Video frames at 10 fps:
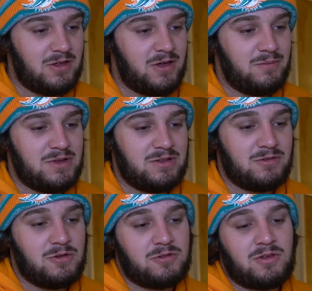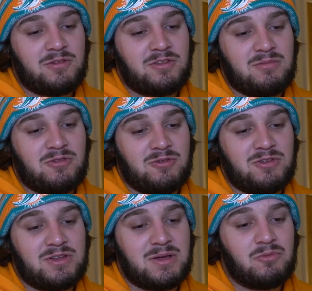I mean, those other teams
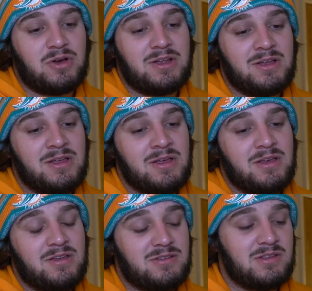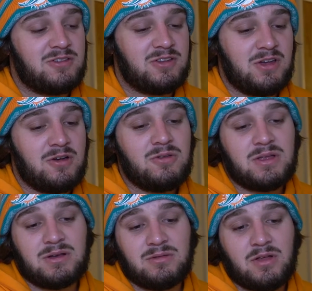losing and them winning is in the scenario,
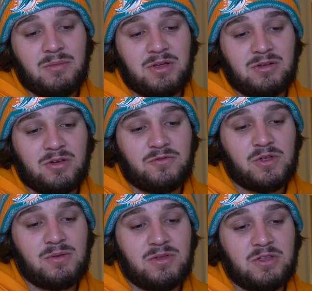then, I mean, good for them.